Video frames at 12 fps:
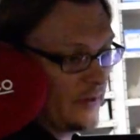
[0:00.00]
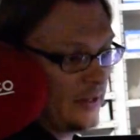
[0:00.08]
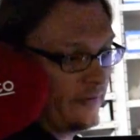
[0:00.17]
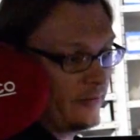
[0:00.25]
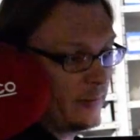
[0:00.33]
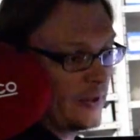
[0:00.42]

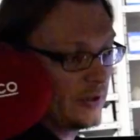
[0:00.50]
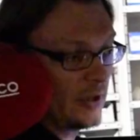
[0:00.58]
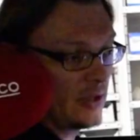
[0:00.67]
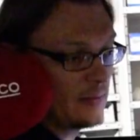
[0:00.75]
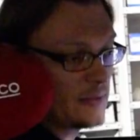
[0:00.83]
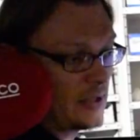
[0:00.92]
information
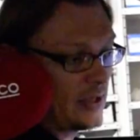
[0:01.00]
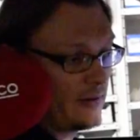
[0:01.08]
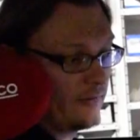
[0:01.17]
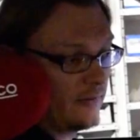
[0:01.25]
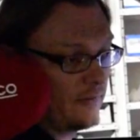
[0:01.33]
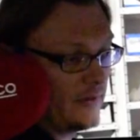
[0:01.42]
comes
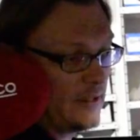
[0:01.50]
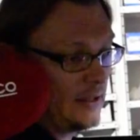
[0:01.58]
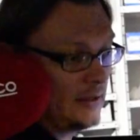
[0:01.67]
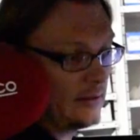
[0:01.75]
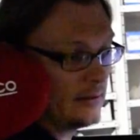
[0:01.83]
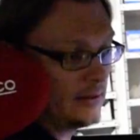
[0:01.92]
off of
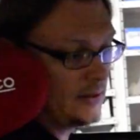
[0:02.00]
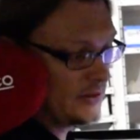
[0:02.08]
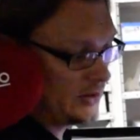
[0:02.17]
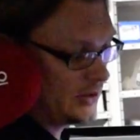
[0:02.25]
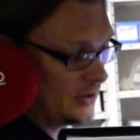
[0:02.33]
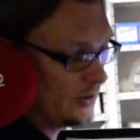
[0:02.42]
the
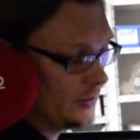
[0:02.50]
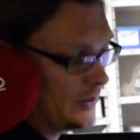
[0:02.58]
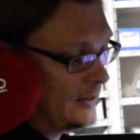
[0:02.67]
ECU.